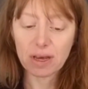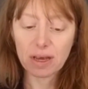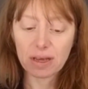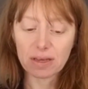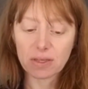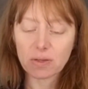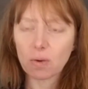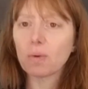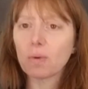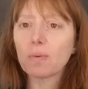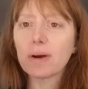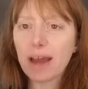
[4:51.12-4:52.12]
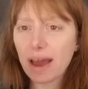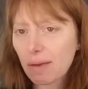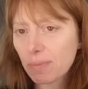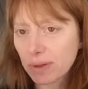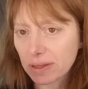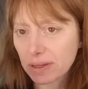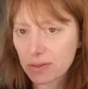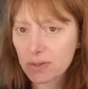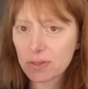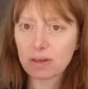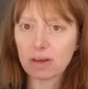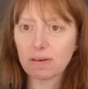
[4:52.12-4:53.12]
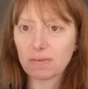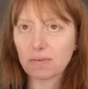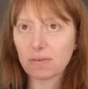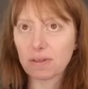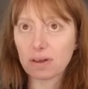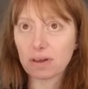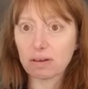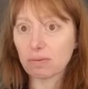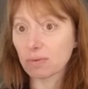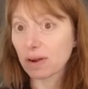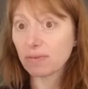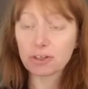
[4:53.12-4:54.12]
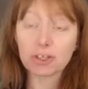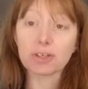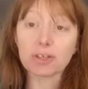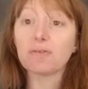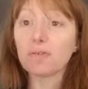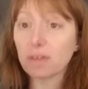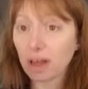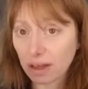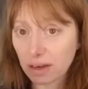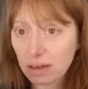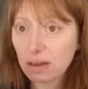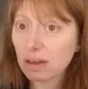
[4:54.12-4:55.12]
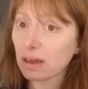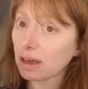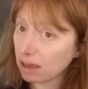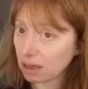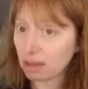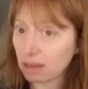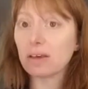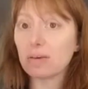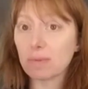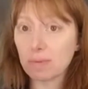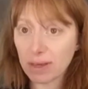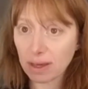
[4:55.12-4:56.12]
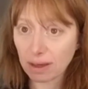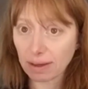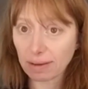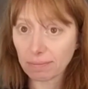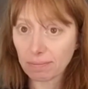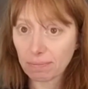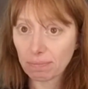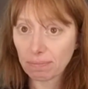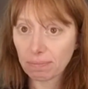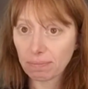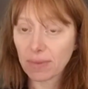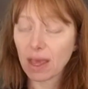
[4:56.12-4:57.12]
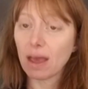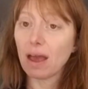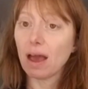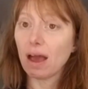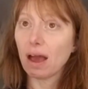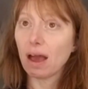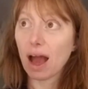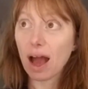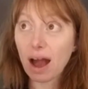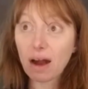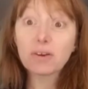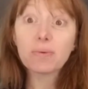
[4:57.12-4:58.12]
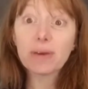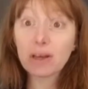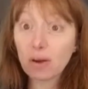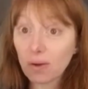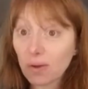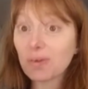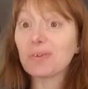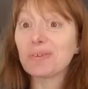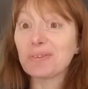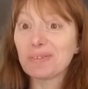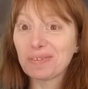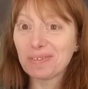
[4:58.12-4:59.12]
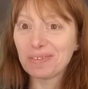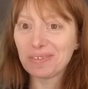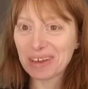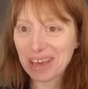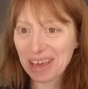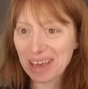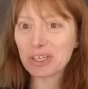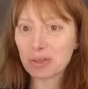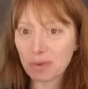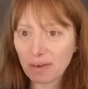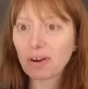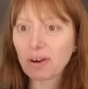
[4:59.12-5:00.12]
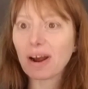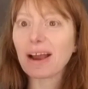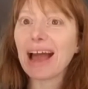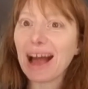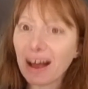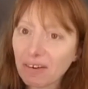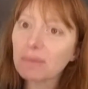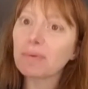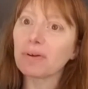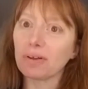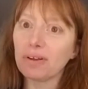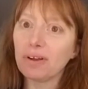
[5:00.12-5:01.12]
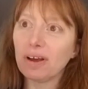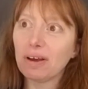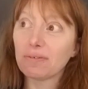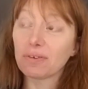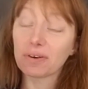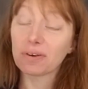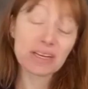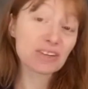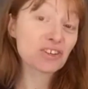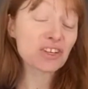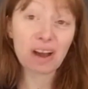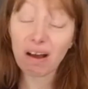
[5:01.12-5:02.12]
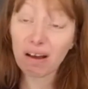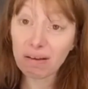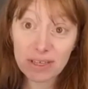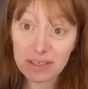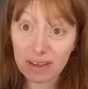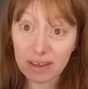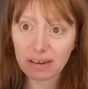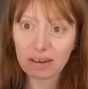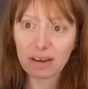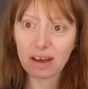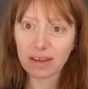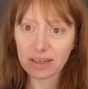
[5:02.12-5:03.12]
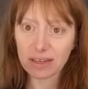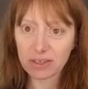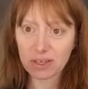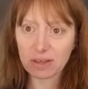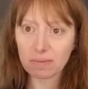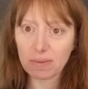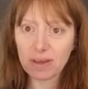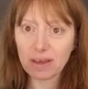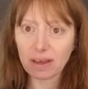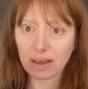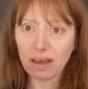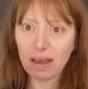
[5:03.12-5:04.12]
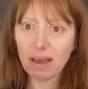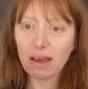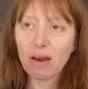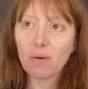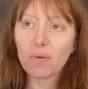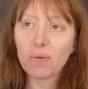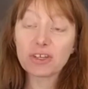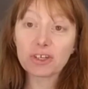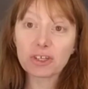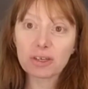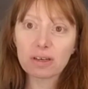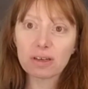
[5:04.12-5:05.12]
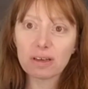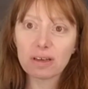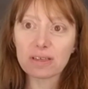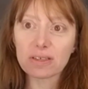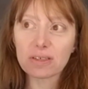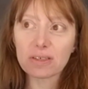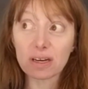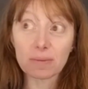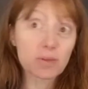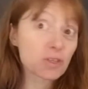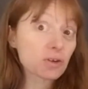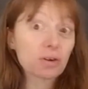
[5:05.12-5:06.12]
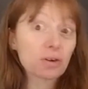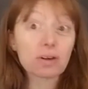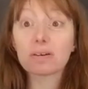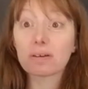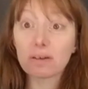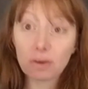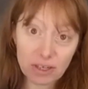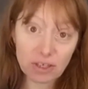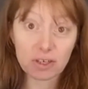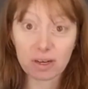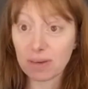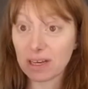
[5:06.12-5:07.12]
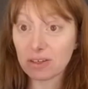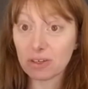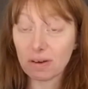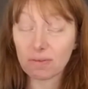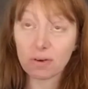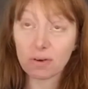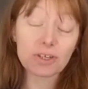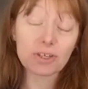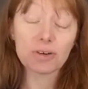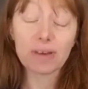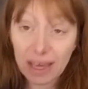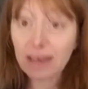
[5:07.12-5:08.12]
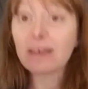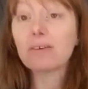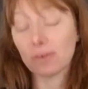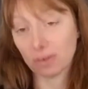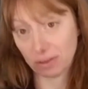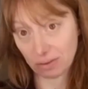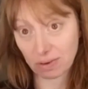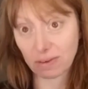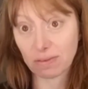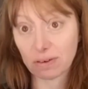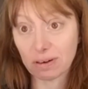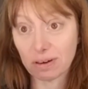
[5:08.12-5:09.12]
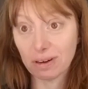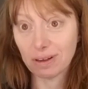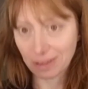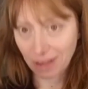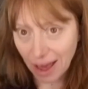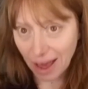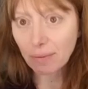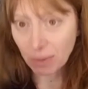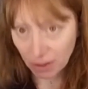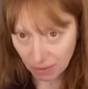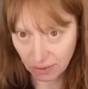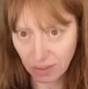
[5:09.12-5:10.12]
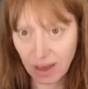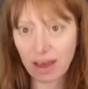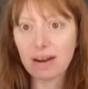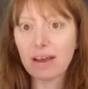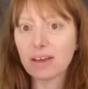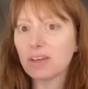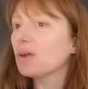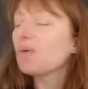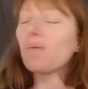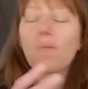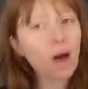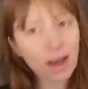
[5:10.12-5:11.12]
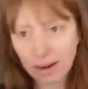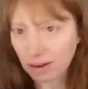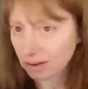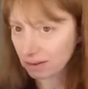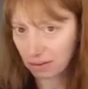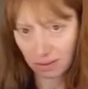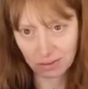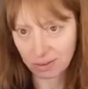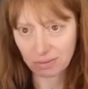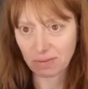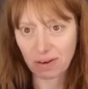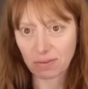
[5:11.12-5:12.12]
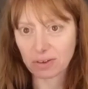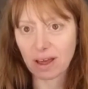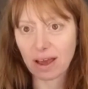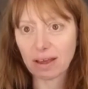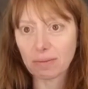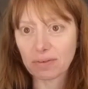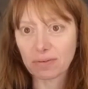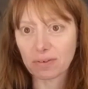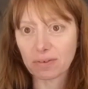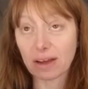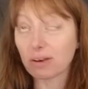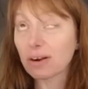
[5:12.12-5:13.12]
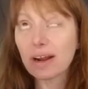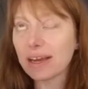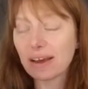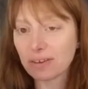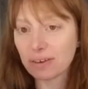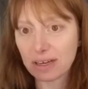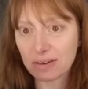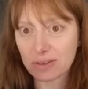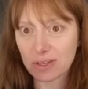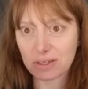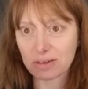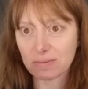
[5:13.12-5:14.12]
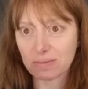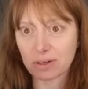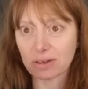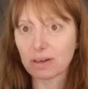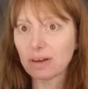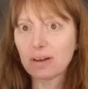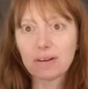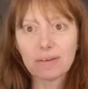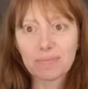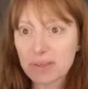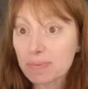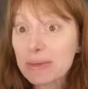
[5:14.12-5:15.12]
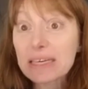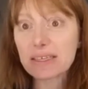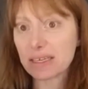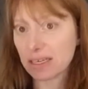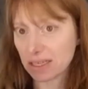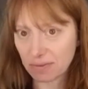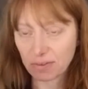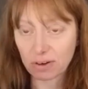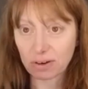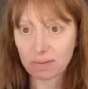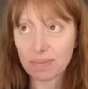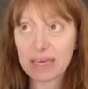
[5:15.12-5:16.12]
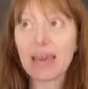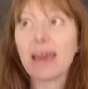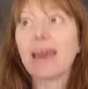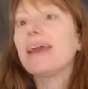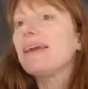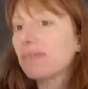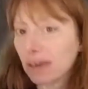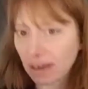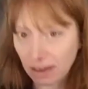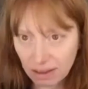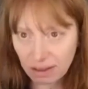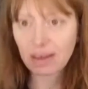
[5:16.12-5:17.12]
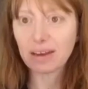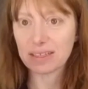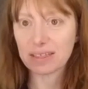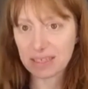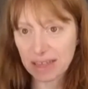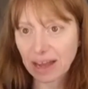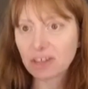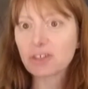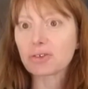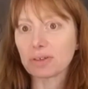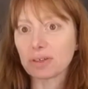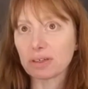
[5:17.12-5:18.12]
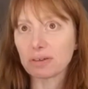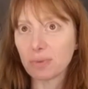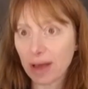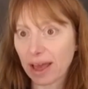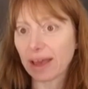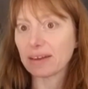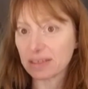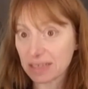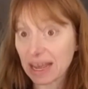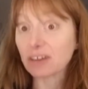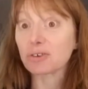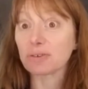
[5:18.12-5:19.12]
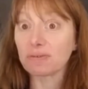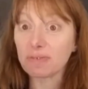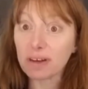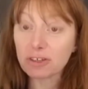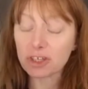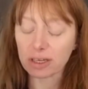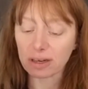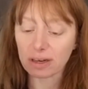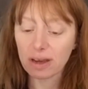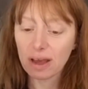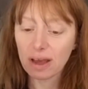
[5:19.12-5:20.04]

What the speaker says: is, well, what happens if the river should flood and kill a human being? How do we hold the Ganges River accountable for essentially a homicide against a human being? Which is an absurd question because, of course, you can't hold the river liable for that. You don't want to hold a river liable for that or any other ecosystem or species for behaving in its natural way, in its natural function.